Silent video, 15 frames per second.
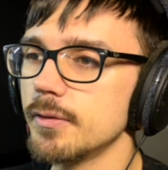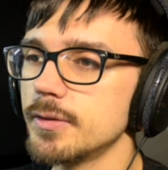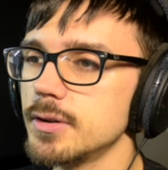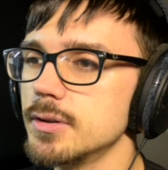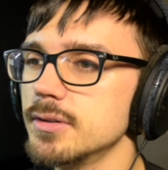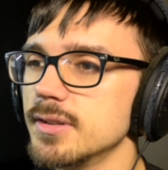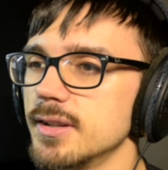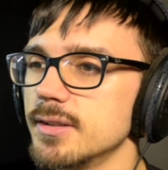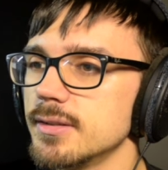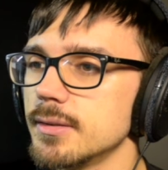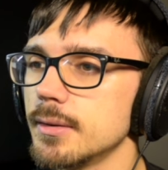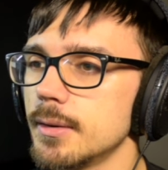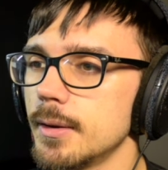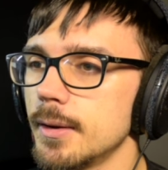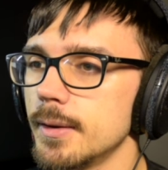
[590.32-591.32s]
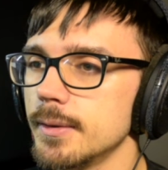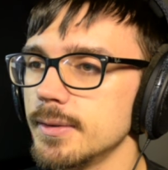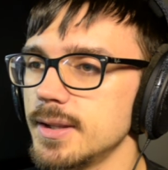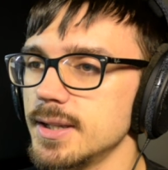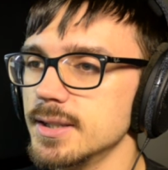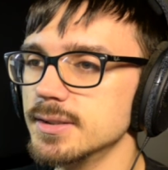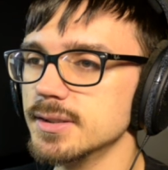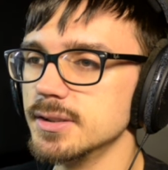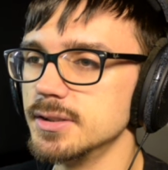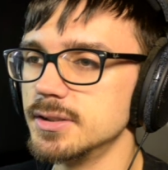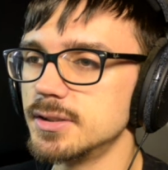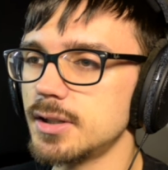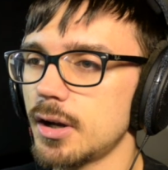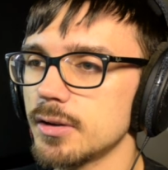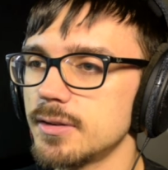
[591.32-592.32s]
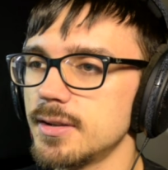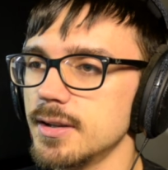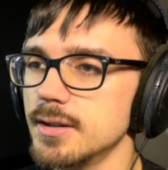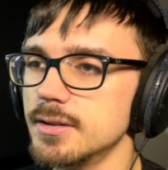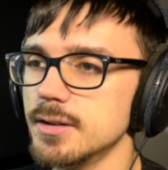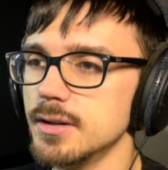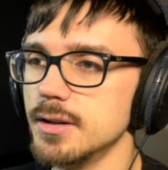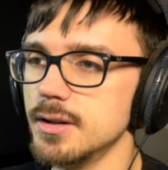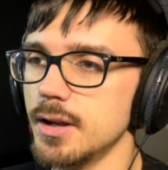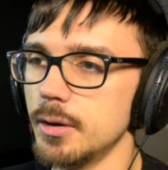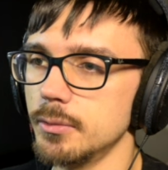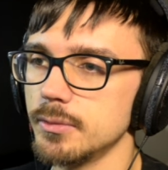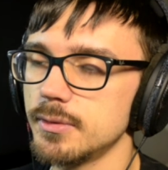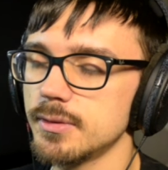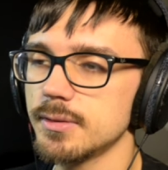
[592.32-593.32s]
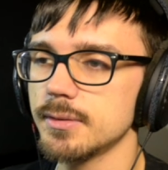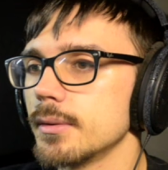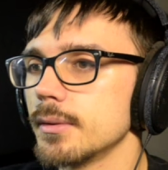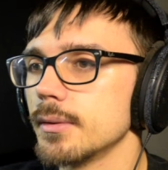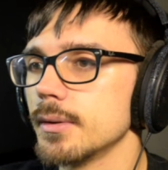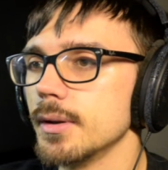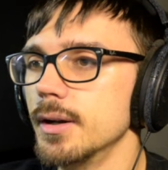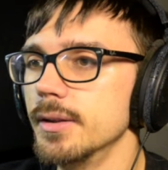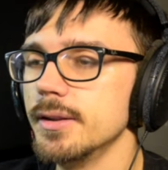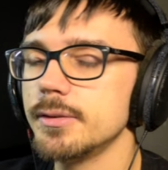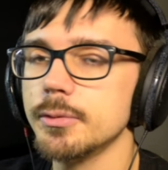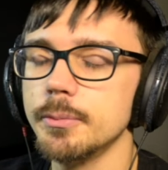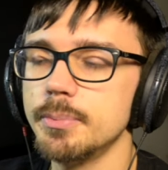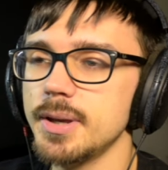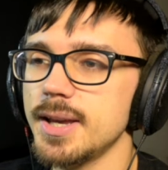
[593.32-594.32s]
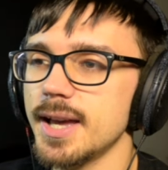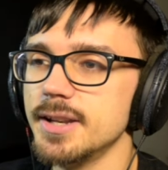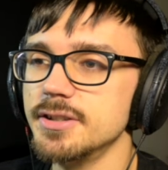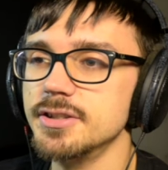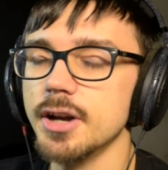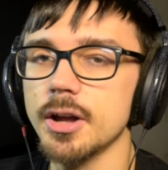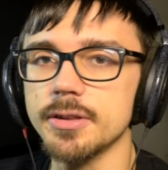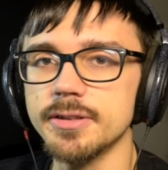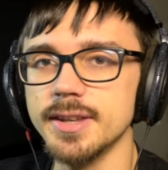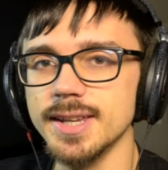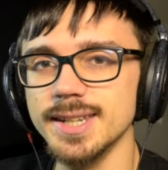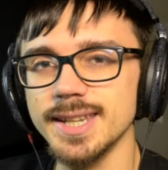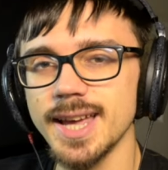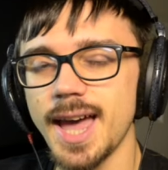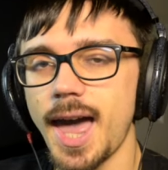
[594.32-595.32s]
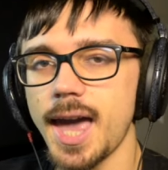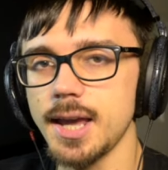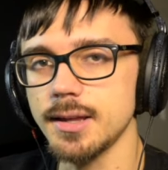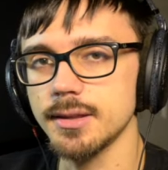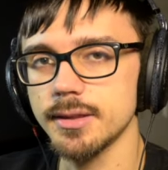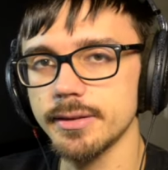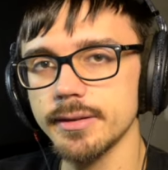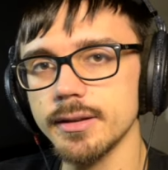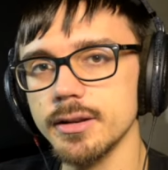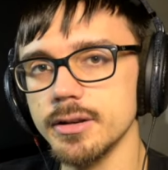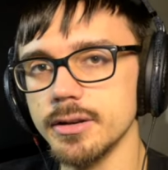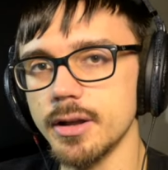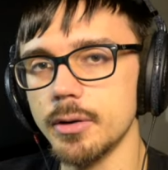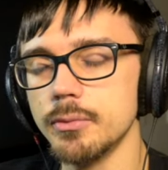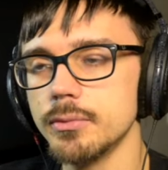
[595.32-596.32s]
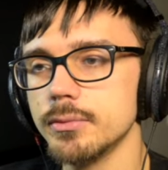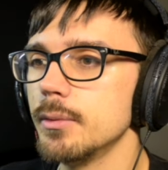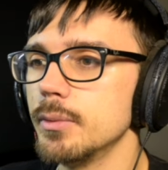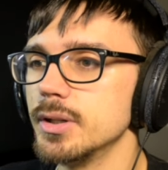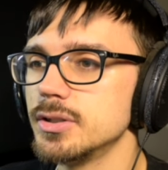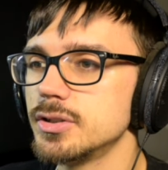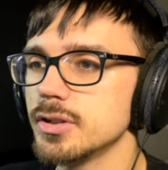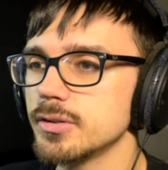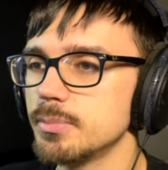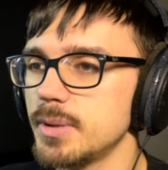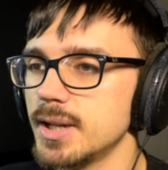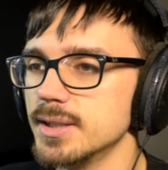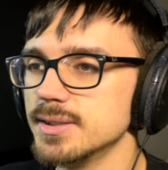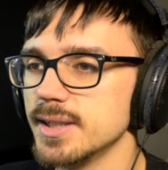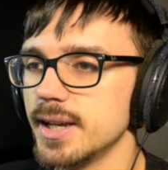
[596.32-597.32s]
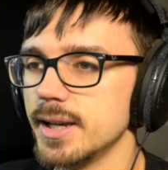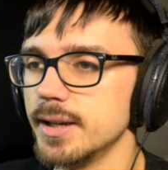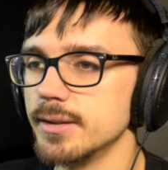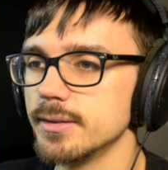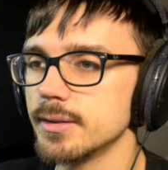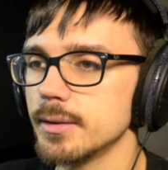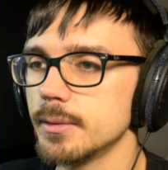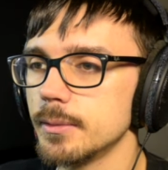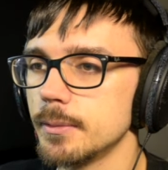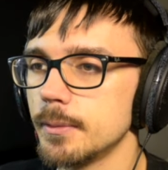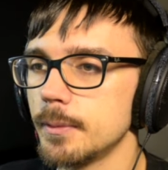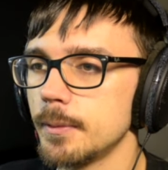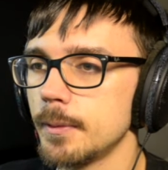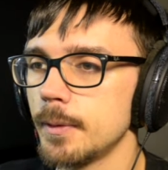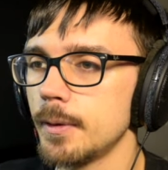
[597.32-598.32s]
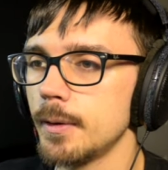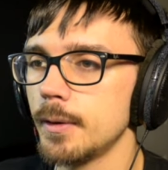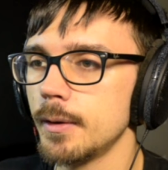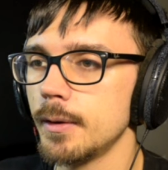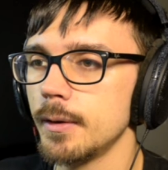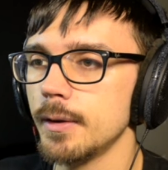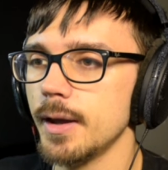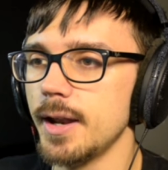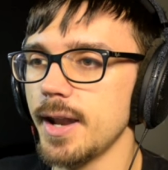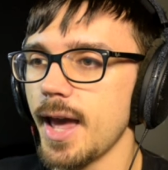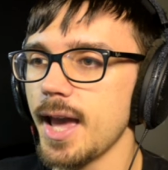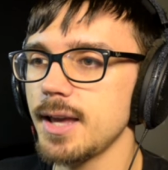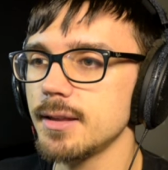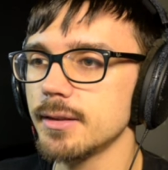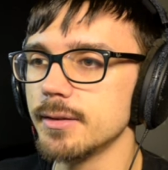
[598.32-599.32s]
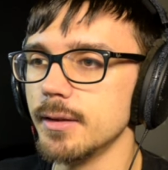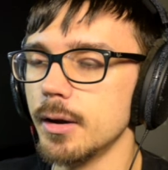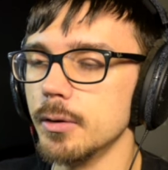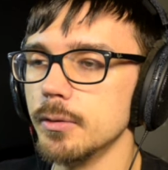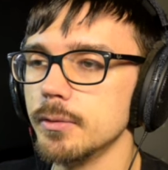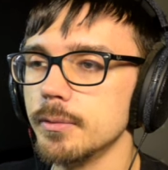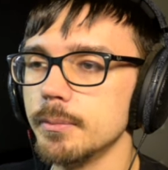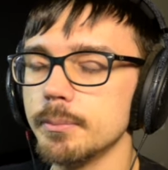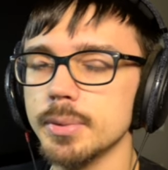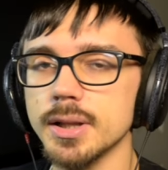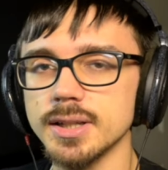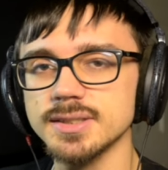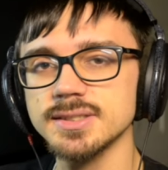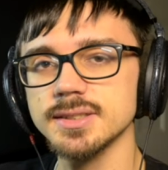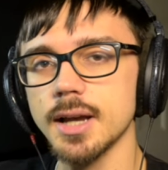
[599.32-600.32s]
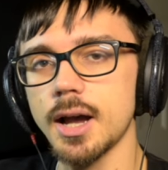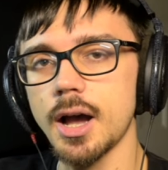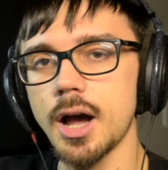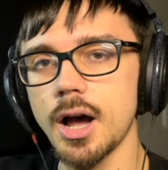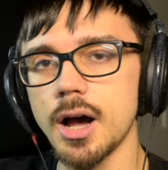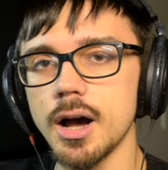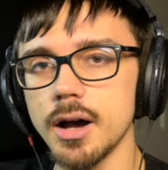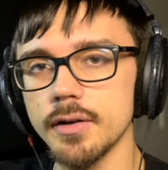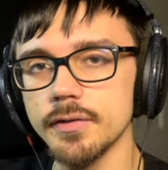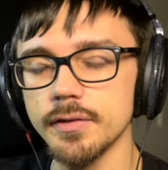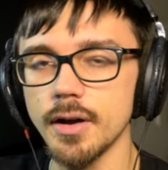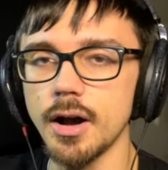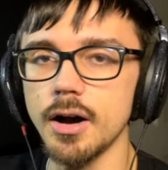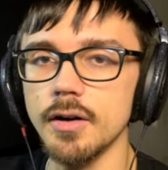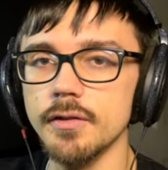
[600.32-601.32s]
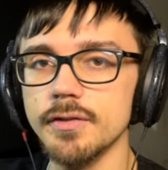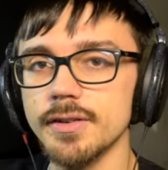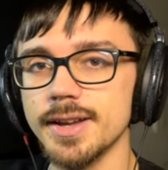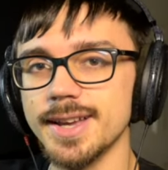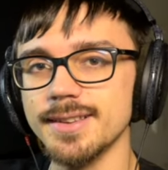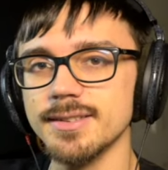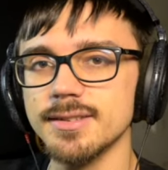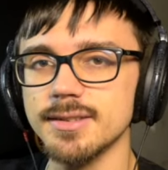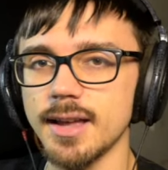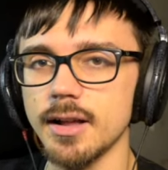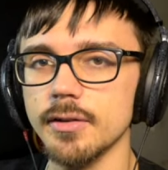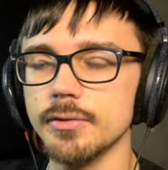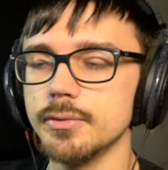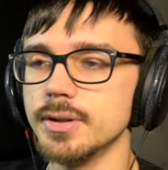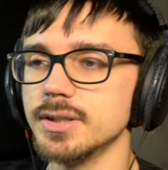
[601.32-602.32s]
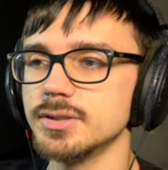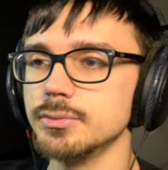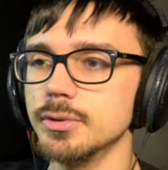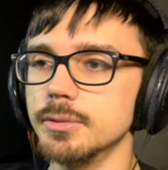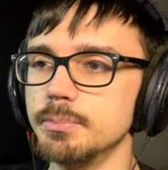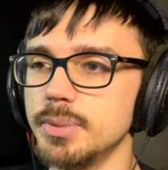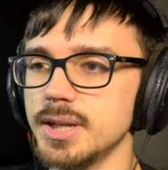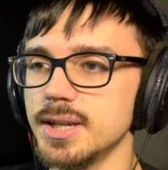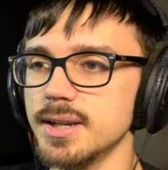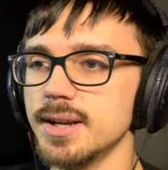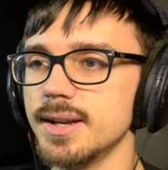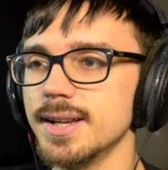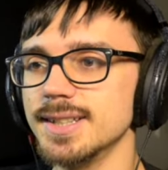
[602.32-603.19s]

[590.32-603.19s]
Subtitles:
uses these dotted notes. And this would be a dotted eighth note, which just means it is an eighth note plus a half of itself, which would be a